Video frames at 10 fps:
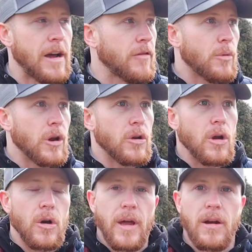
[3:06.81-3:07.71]
everywhere you
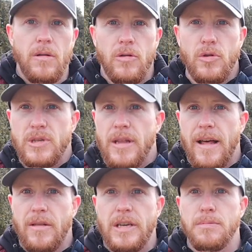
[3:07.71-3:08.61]
go. Get her used to
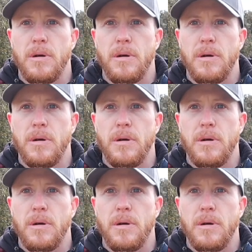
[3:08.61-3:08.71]
that leash.